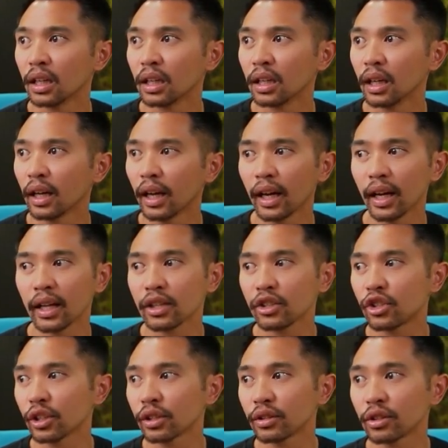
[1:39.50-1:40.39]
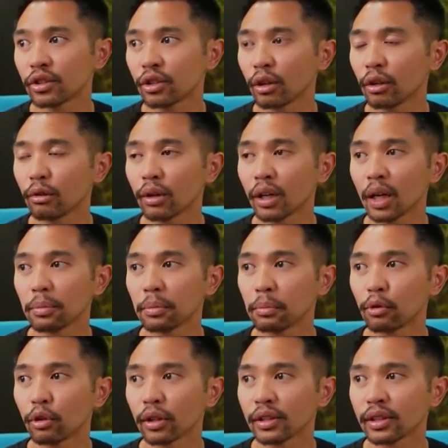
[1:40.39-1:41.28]
And just to show you a couple
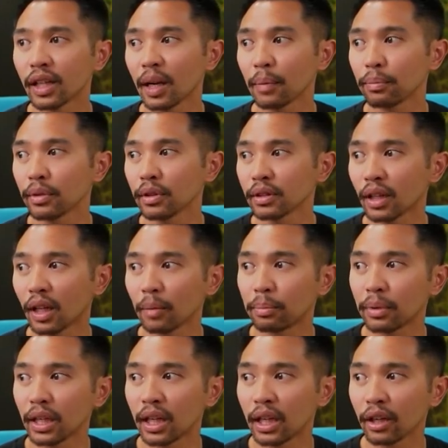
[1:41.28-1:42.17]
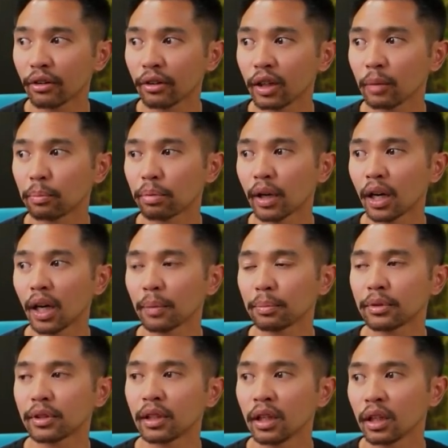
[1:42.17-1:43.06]
more examples, I'll be here in the
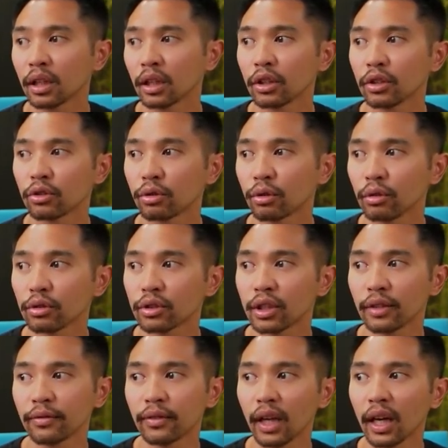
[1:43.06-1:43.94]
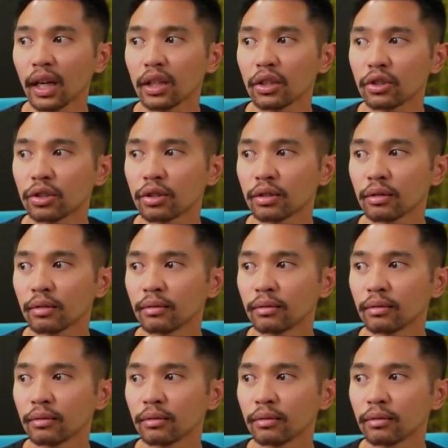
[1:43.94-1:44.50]
props, control shift H,